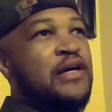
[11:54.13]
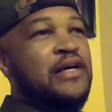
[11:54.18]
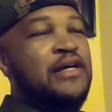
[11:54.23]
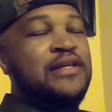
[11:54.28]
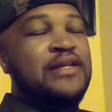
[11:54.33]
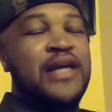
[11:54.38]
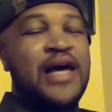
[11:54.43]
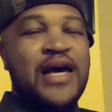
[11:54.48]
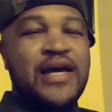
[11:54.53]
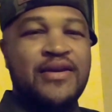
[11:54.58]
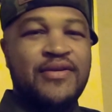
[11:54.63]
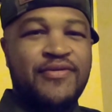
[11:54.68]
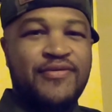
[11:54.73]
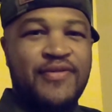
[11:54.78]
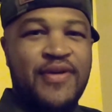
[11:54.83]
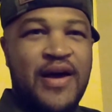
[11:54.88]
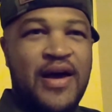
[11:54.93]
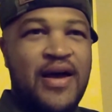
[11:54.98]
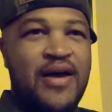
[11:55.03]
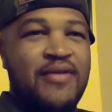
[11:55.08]
a
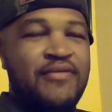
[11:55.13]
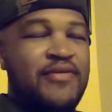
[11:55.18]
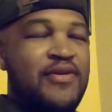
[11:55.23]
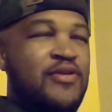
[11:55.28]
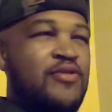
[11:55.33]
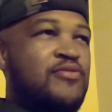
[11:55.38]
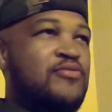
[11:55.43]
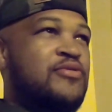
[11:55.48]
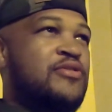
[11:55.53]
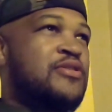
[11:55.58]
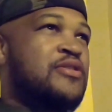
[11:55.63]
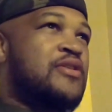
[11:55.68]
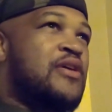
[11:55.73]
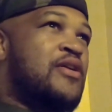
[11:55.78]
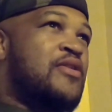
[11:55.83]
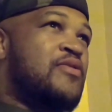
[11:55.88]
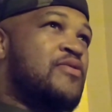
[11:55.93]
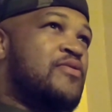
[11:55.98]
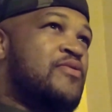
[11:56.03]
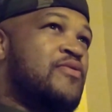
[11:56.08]
9-to-5. I don't
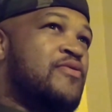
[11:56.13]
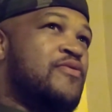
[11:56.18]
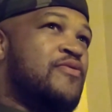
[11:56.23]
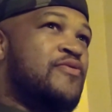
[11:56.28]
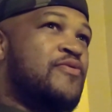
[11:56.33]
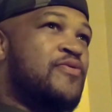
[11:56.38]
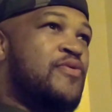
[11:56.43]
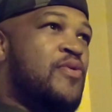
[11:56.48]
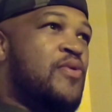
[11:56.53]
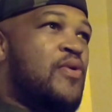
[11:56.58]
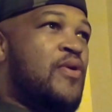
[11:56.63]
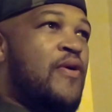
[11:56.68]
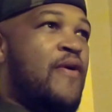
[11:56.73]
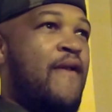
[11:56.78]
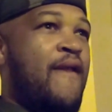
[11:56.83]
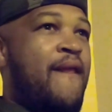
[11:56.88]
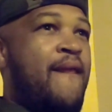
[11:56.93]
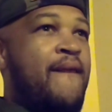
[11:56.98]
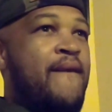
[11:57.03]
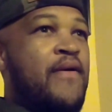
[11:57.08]
settle for
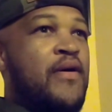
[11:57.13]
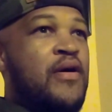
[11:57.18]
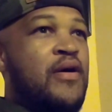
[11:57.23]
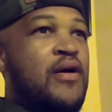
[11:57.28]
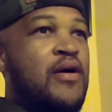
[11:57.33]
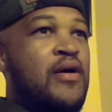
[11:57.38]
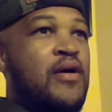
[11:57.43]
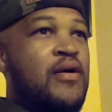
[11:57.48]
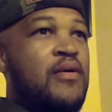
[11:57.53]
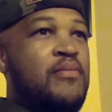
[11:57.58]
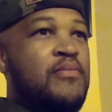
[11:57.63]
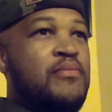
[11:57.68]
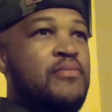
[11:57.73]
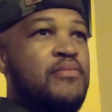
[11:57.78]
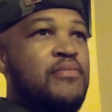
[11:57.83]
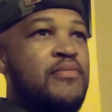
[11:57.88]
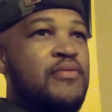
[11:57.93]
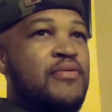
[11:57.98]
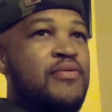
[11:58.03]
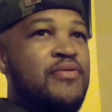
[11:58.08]

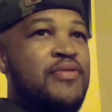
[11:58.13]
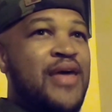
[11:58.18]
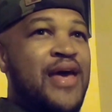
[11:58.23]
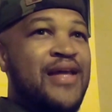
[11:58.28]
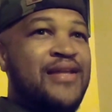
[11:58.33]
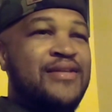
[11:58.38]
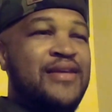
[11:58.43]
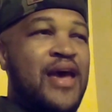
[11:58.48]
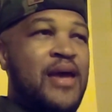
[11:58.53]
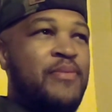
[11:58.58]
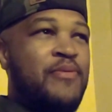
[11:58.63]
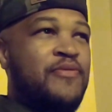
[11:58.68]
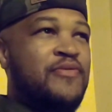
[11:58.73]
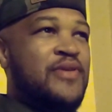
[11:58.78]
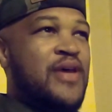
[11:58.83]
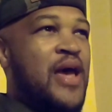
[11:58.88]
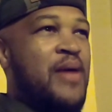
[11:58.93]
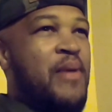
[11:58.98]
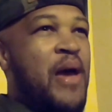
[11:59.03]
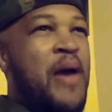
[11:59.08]
that type of
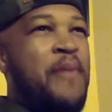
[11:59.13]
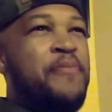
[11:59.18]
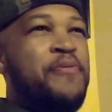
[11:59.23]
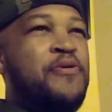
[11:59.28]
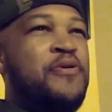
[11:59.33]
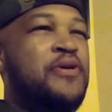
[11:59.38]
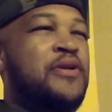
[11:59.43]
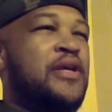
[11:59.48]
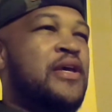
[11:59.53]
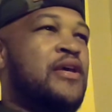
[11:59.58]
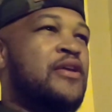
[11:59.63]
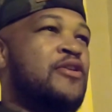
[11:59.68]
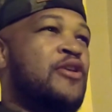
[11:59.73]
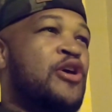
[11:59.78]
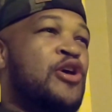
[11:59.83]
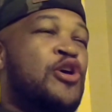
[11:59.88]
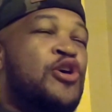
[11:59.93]
time. I put in